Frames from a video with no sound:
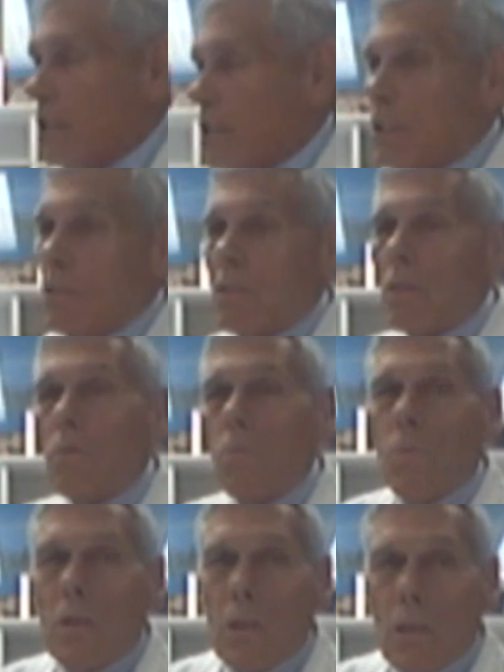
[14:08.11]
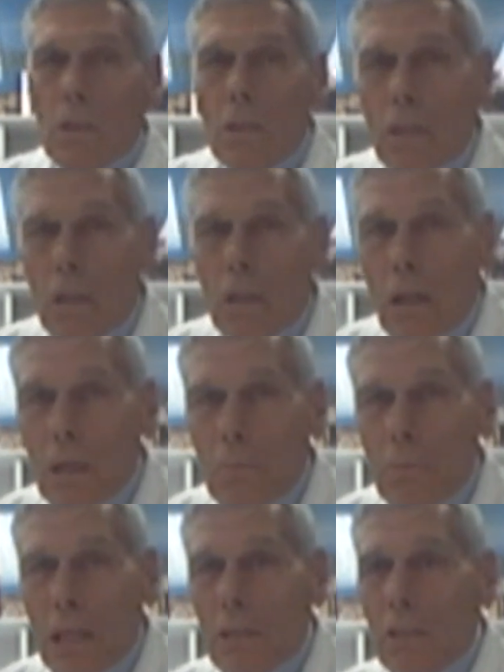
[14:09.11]
Just one comment
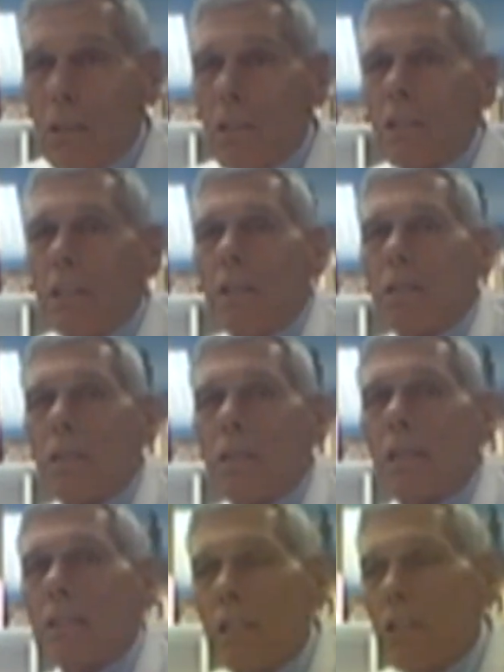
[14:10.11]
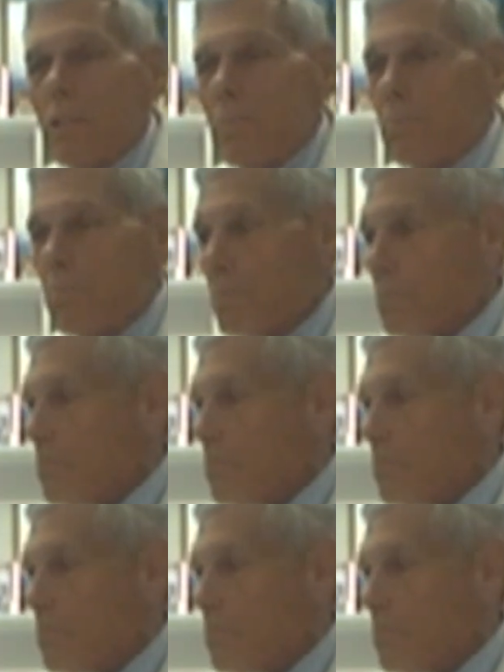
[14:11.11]
about the sterilization.